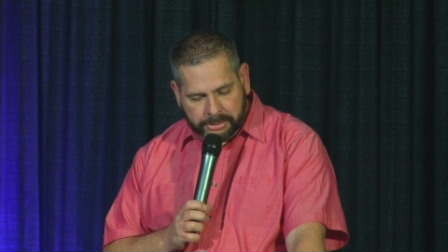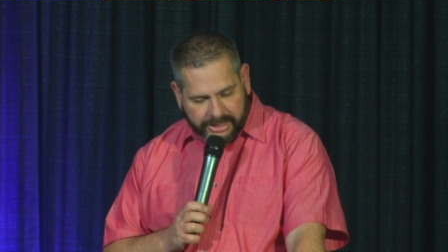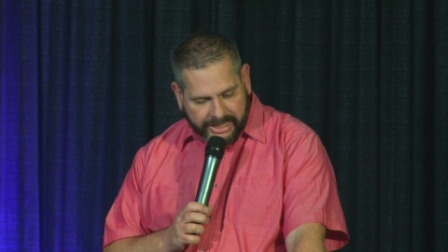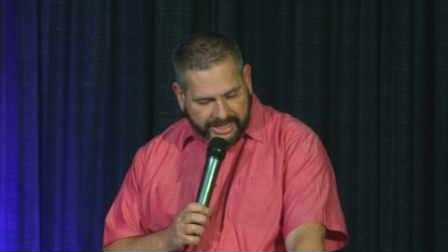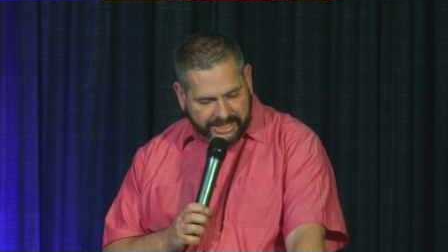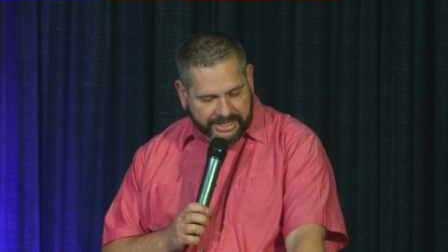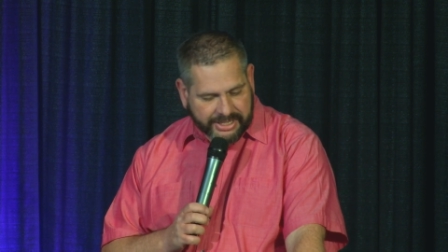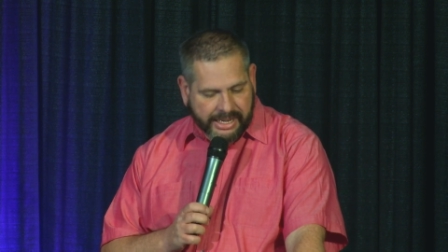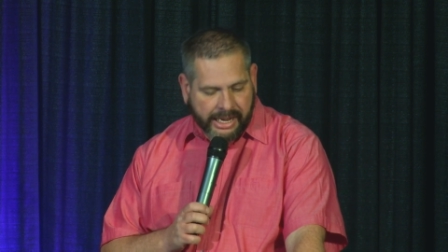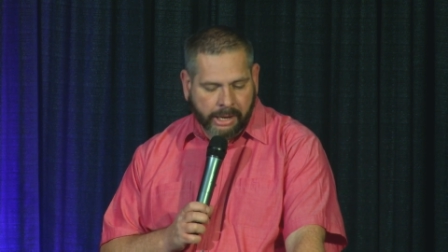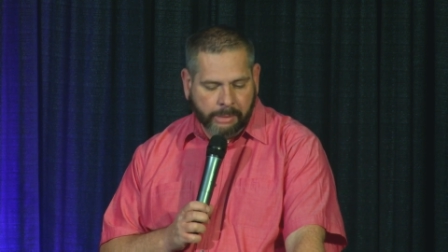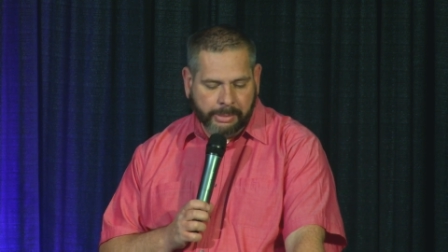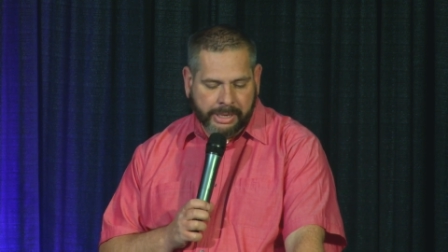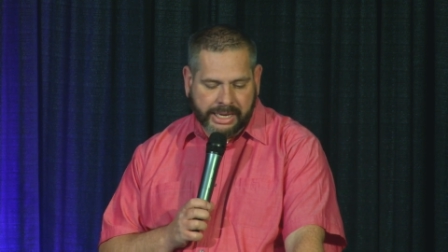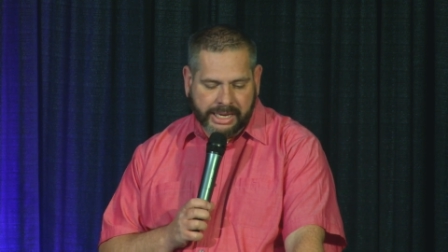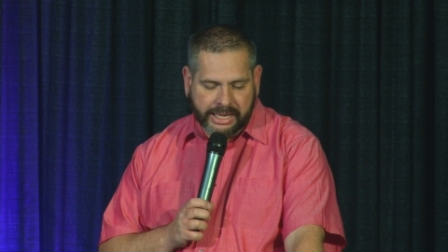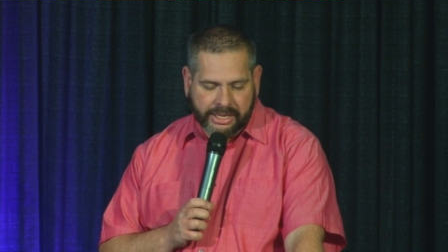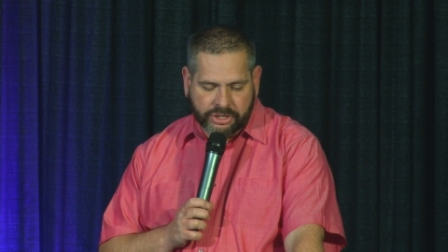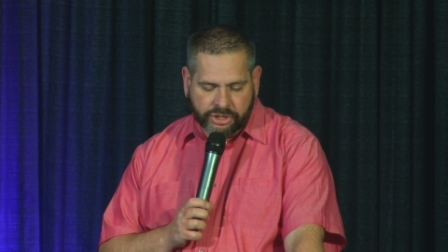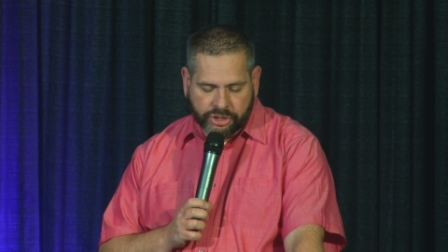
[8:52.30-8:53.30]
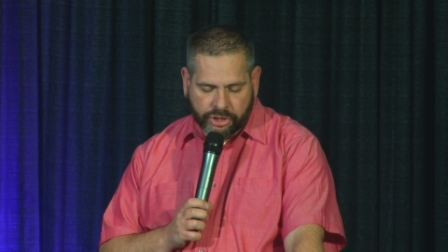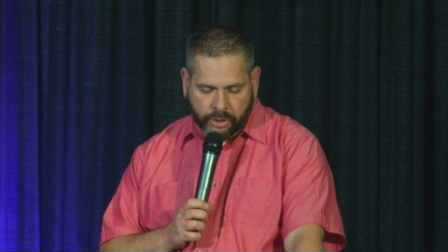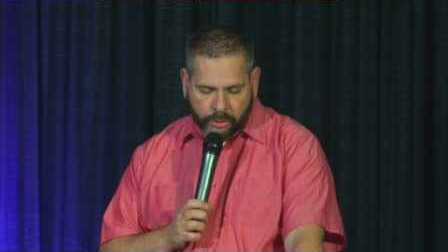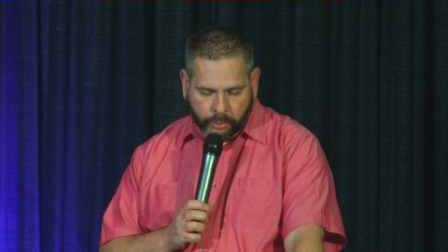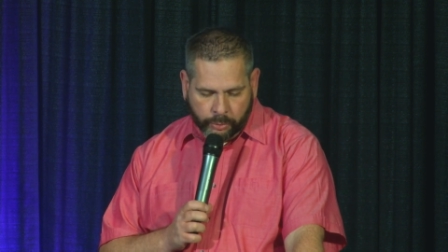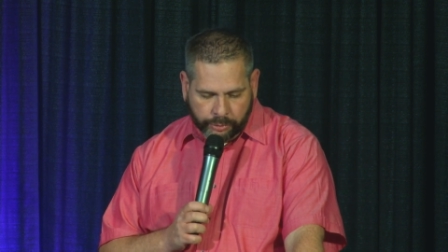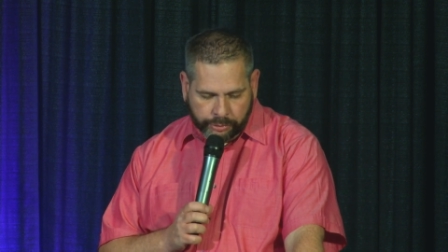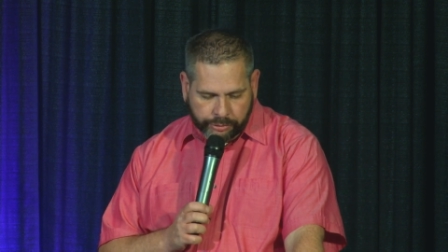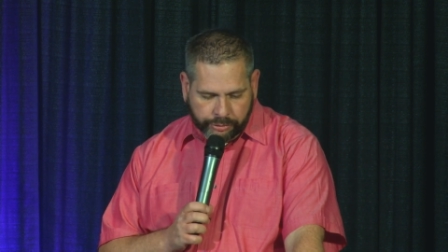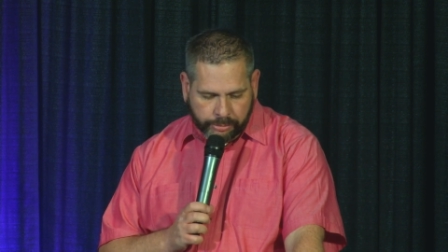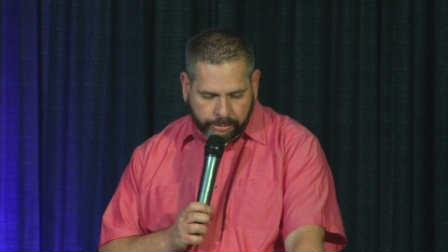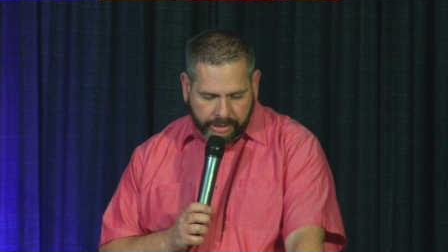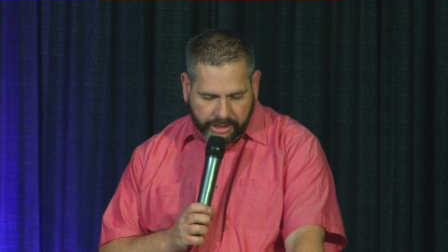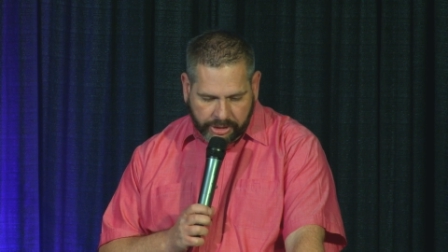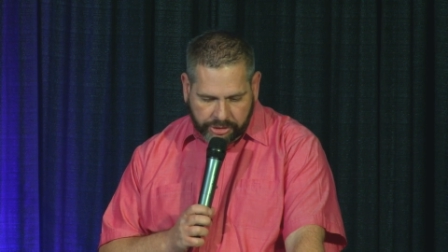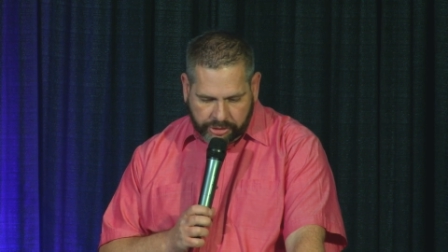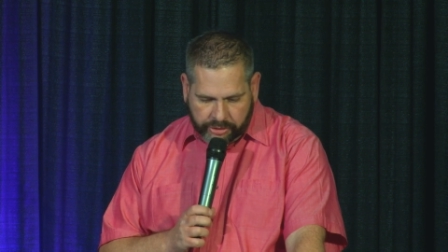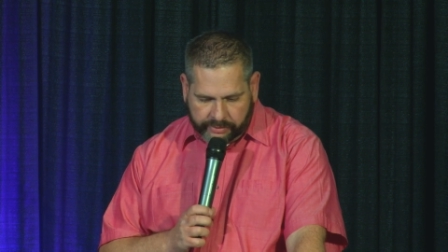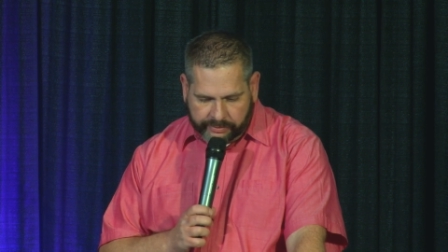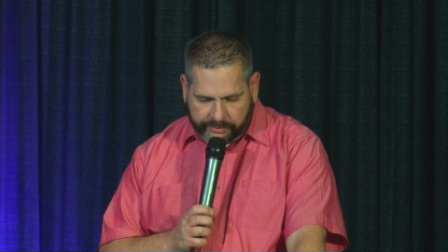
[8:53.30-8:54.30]
Please tell me, is there room
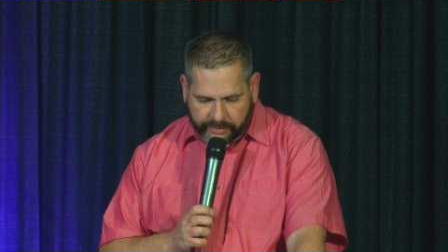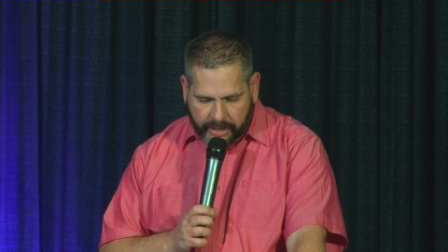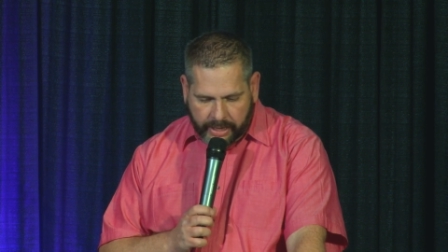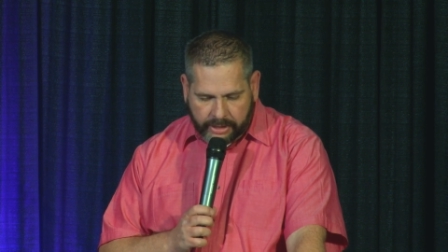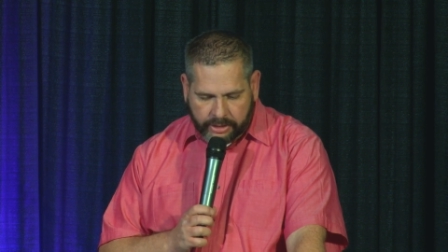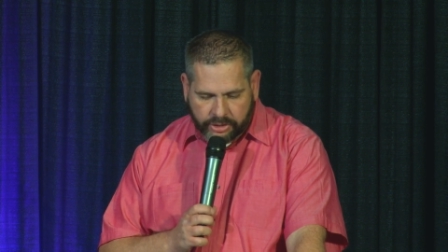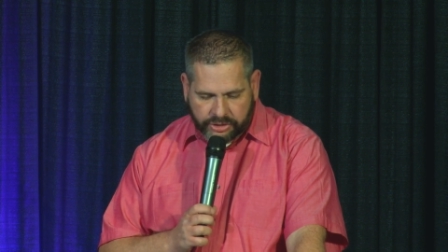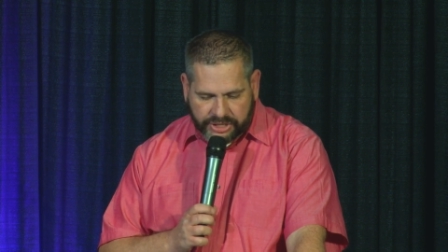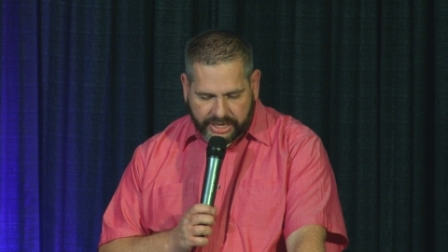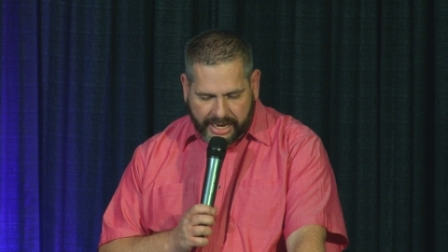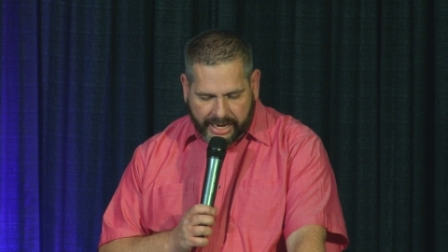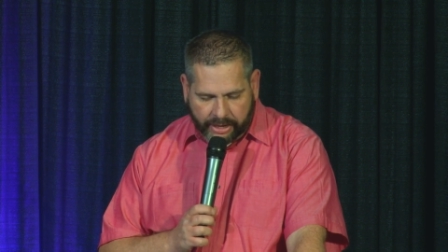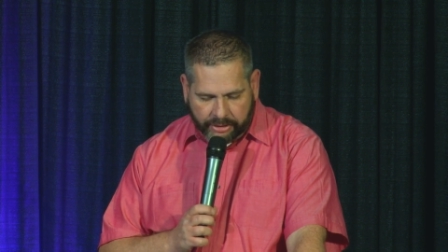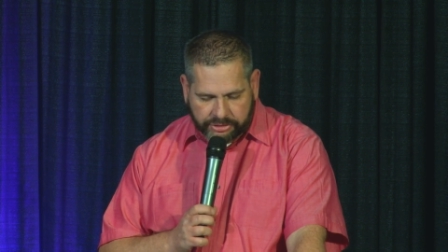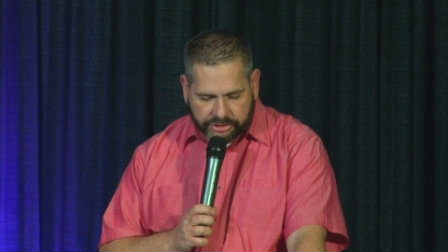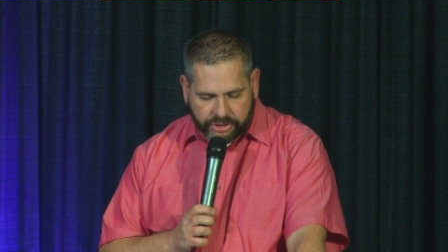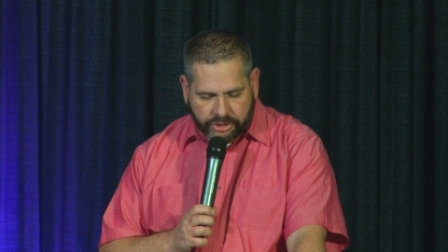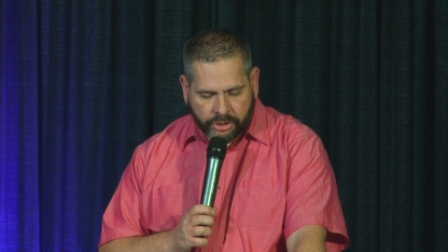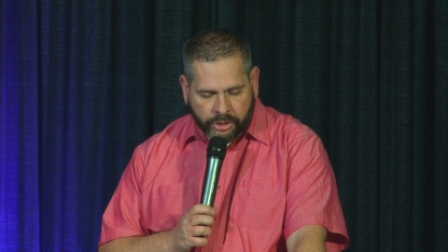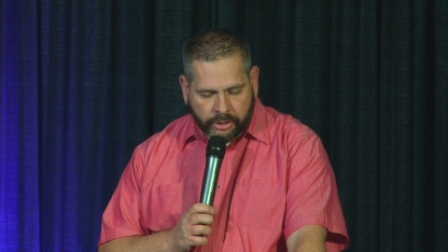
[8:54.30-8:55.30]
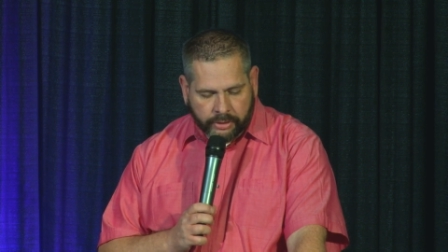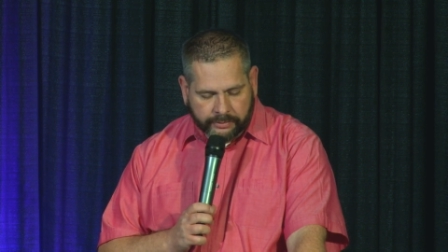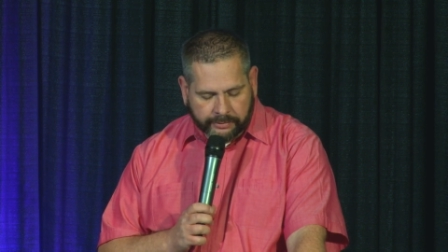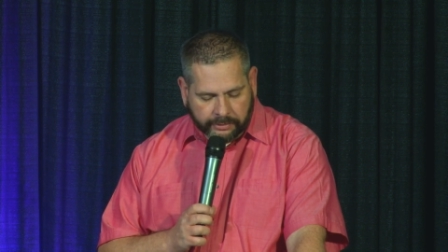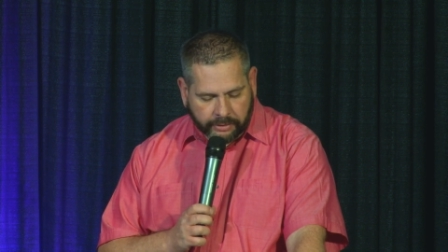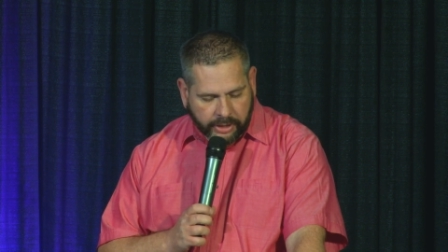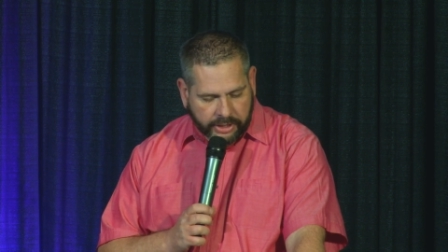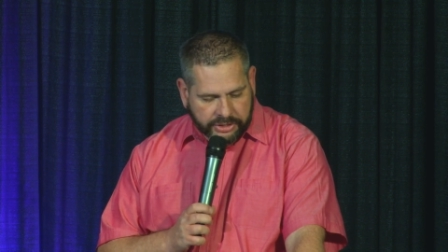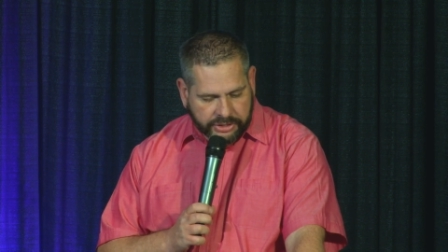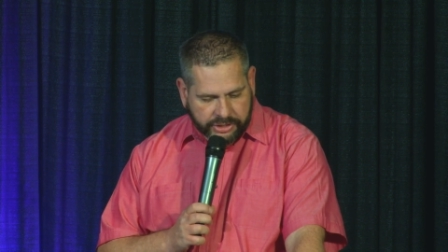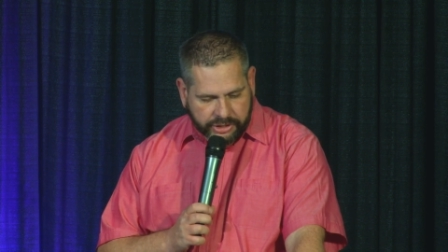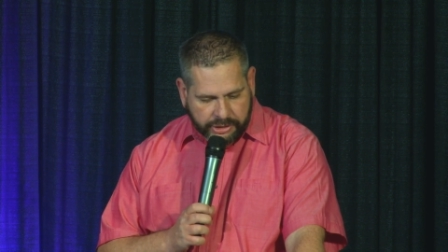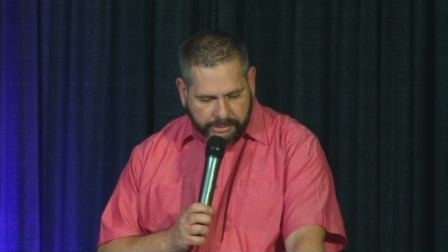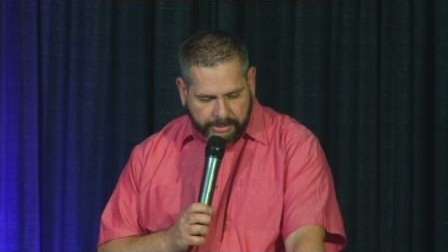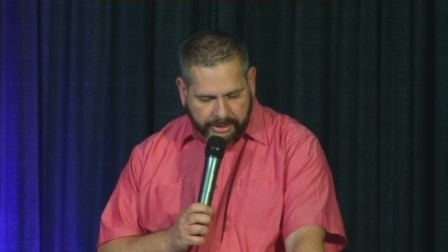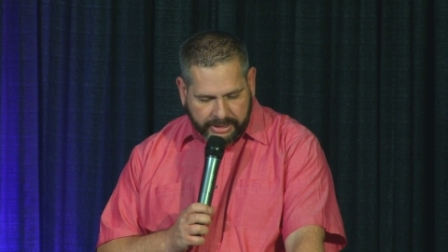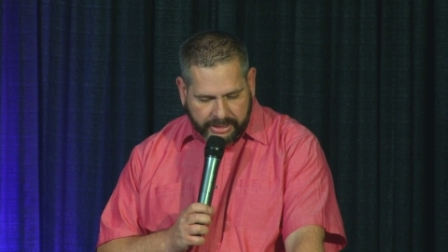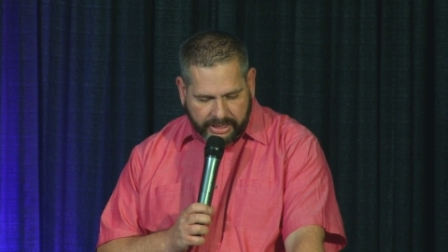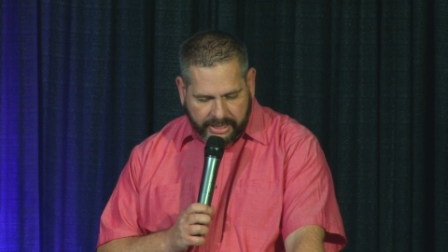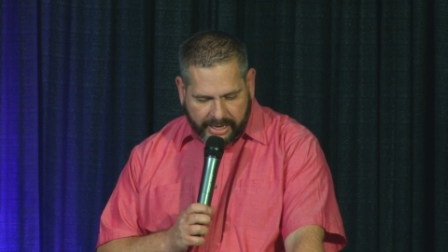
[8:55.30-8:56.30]
in your father's house for us to
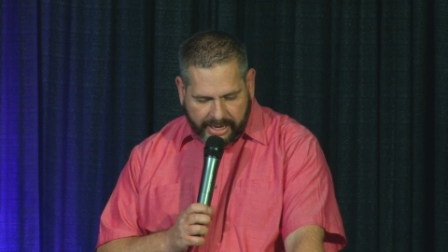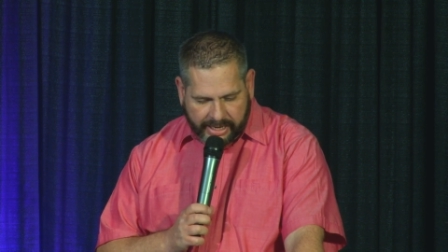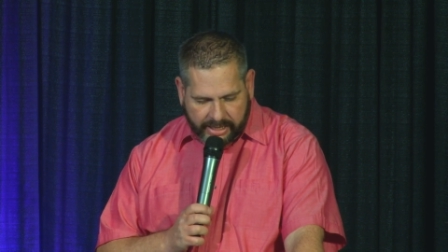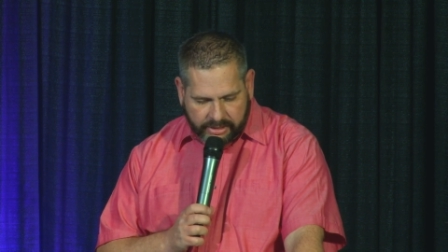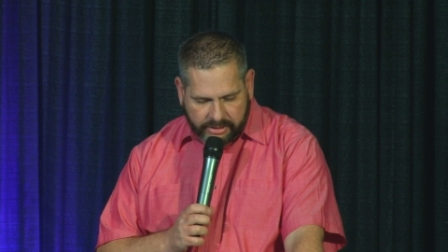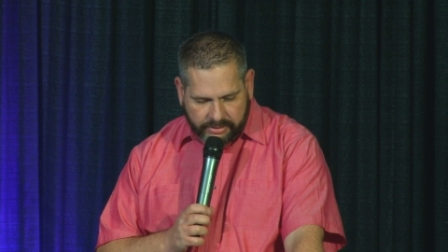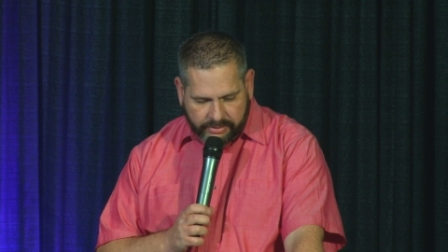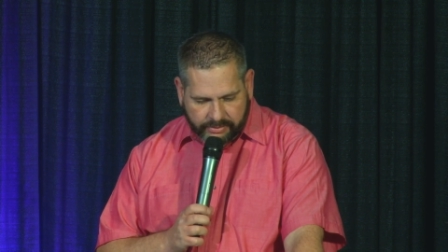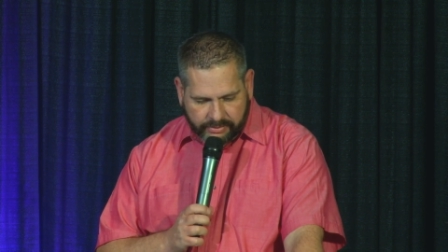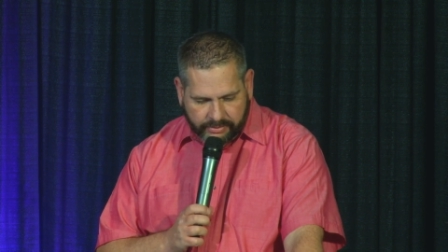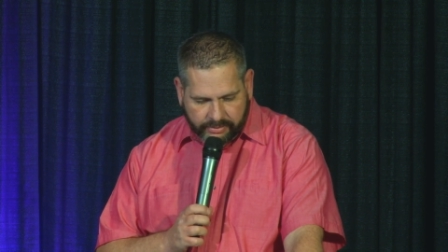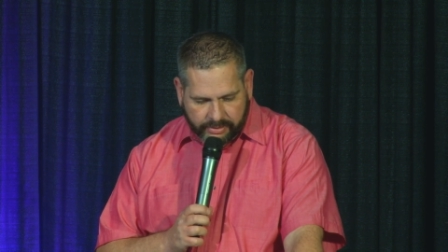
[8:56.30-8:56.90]
spend the night?